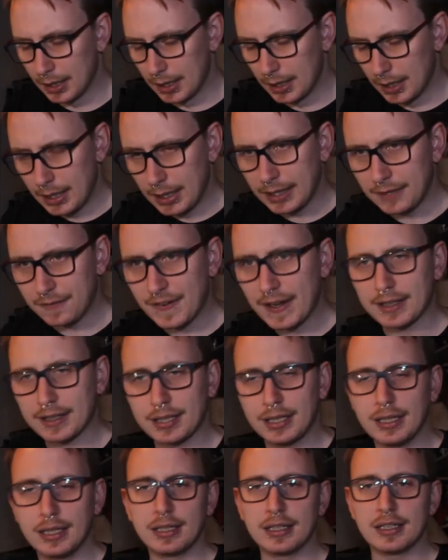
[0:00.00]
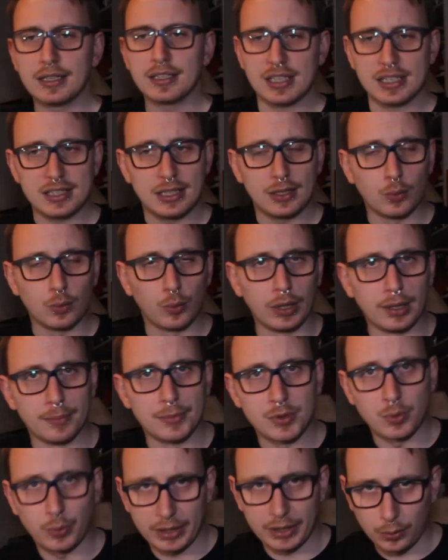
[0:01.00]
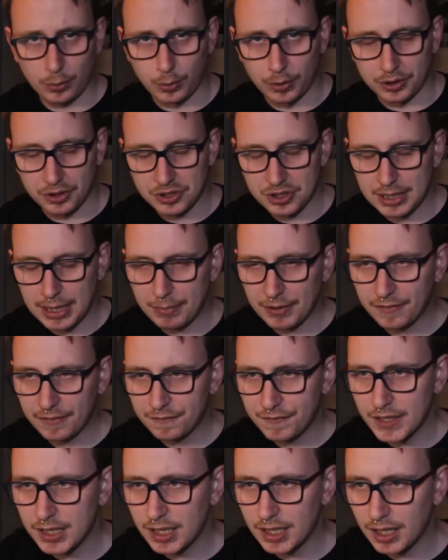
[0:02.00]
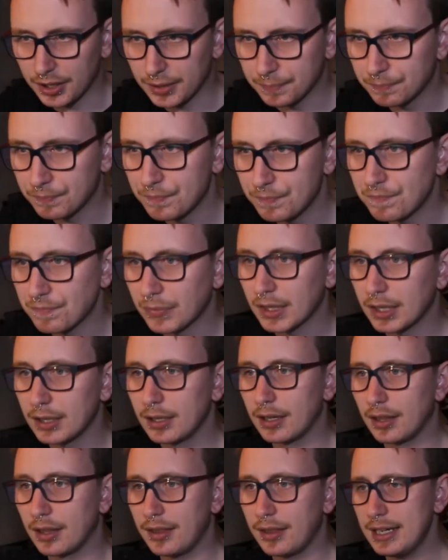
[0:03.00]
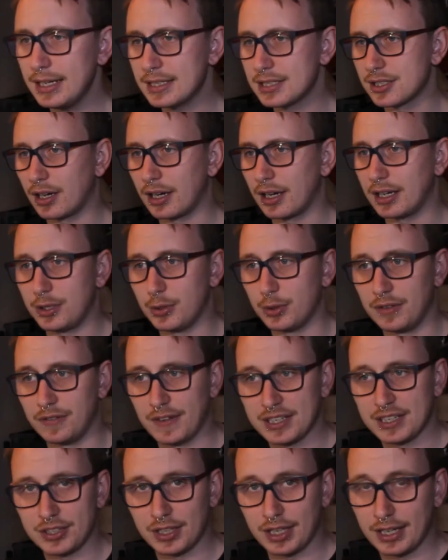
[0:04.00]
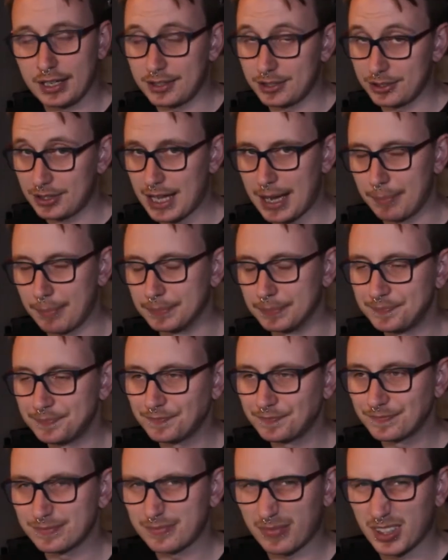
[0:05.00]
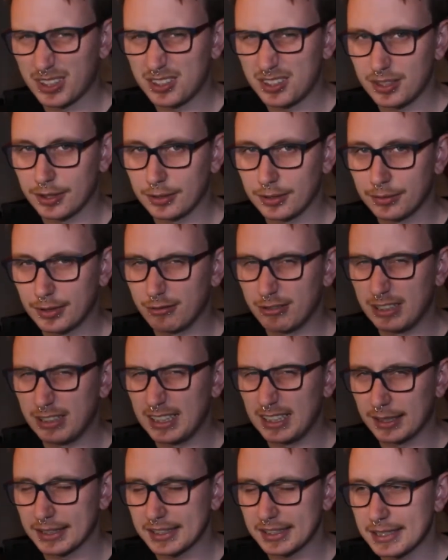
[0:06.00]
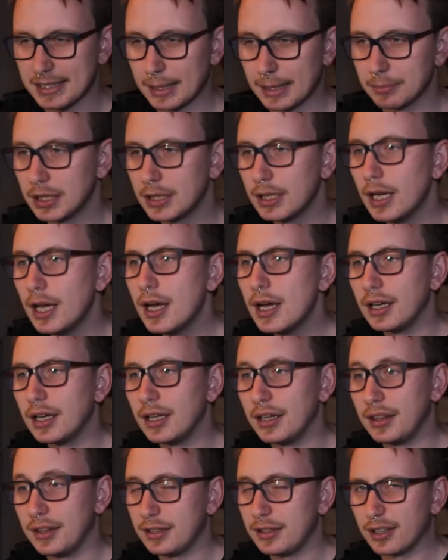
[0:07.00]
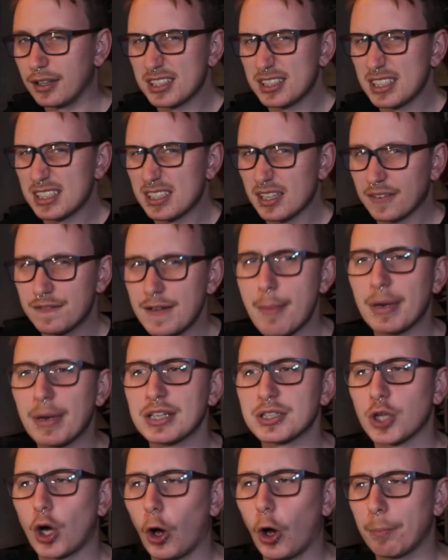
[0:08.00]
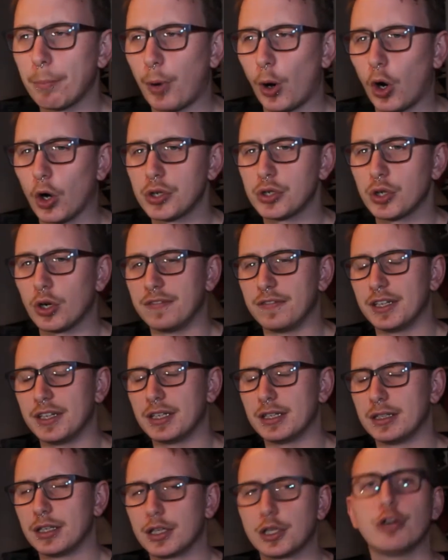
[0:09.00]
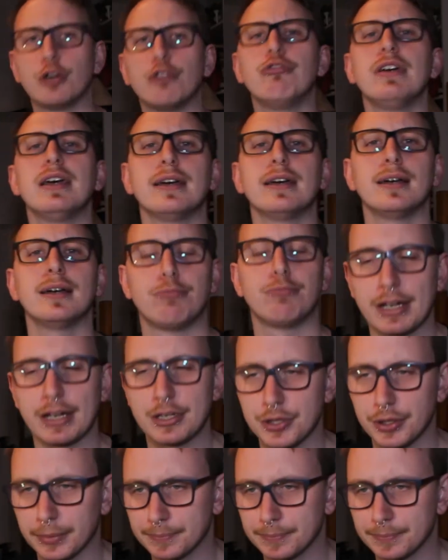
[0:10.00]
In fact, Ceci and Williams went one step further. They decided to investigate STEM, because, they really like STEM, because it's a feminist hotpot of career oppression.